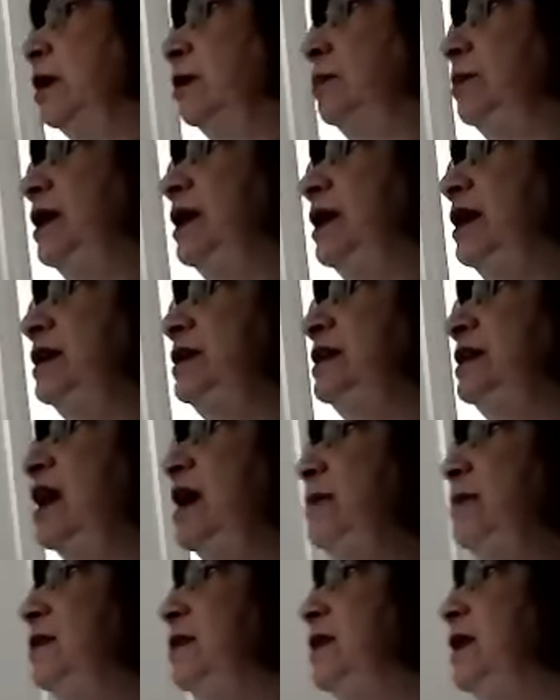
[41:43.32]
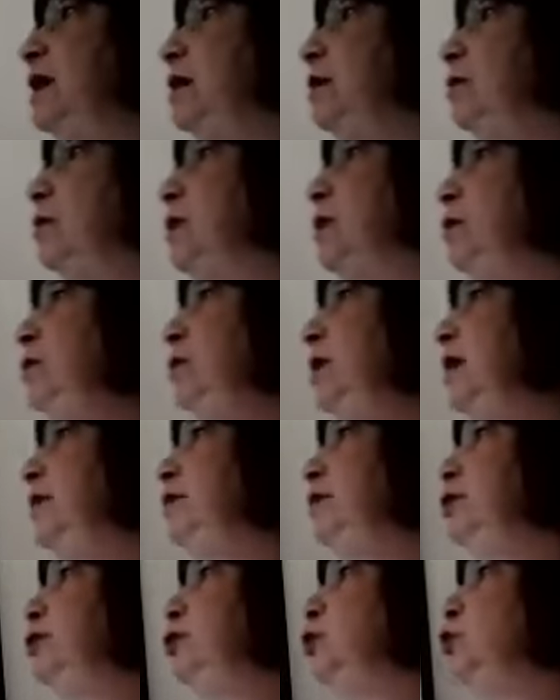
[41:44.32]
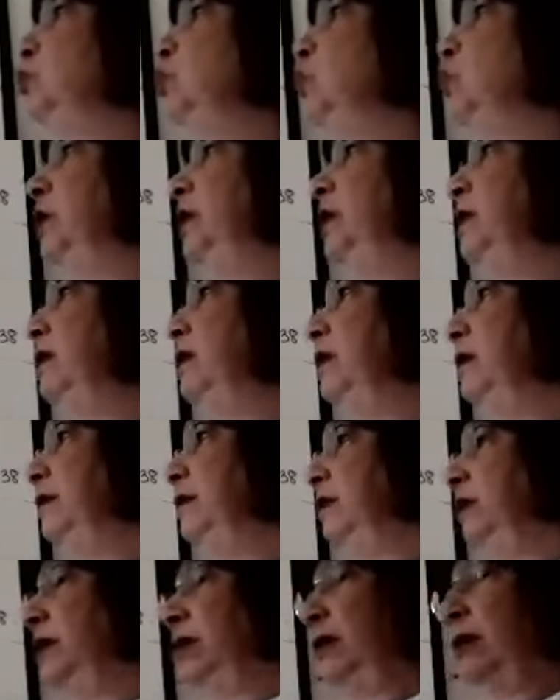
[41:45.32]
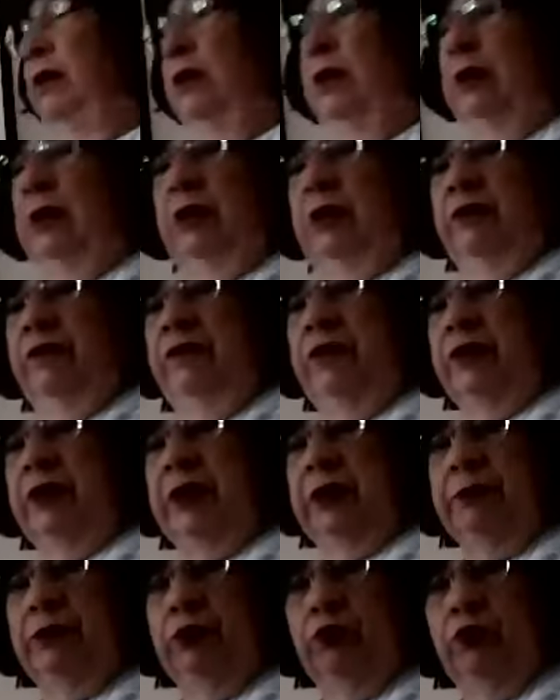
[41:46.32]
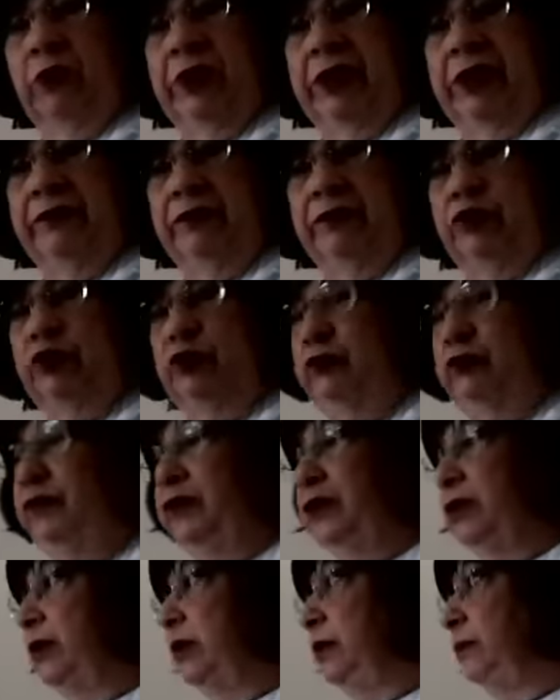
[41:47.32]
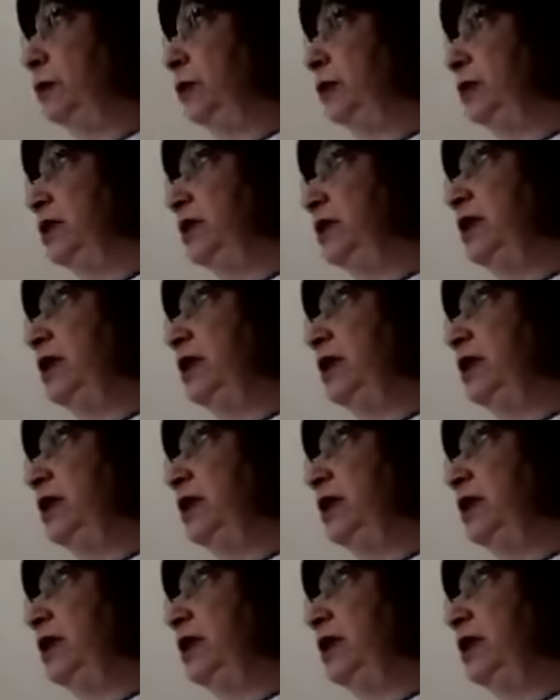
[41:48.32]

But on top of that, we don't have just one variable, we have two variables.